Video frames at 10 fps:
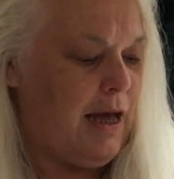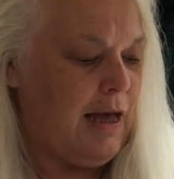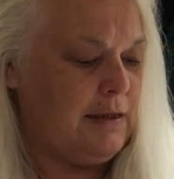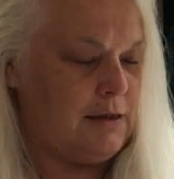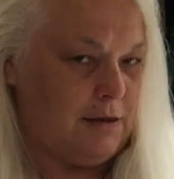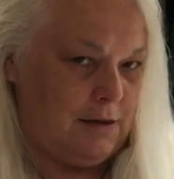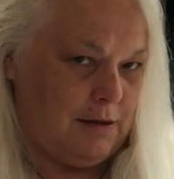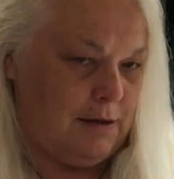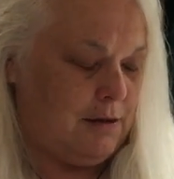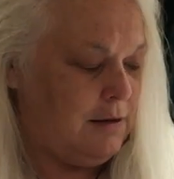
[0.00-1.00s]
And
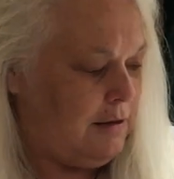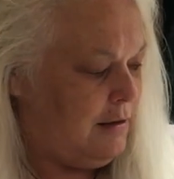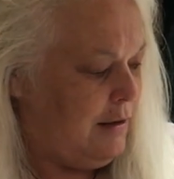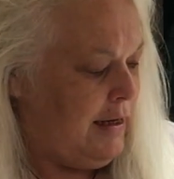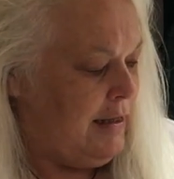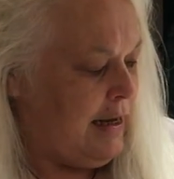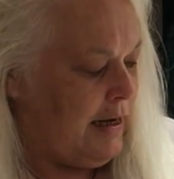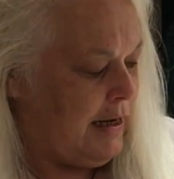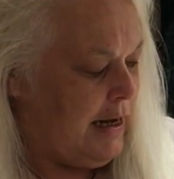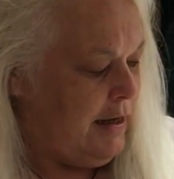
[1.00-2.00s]
in that
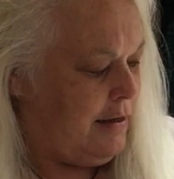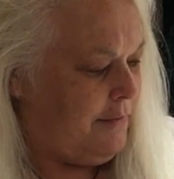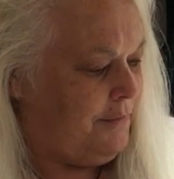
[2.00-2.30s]
cake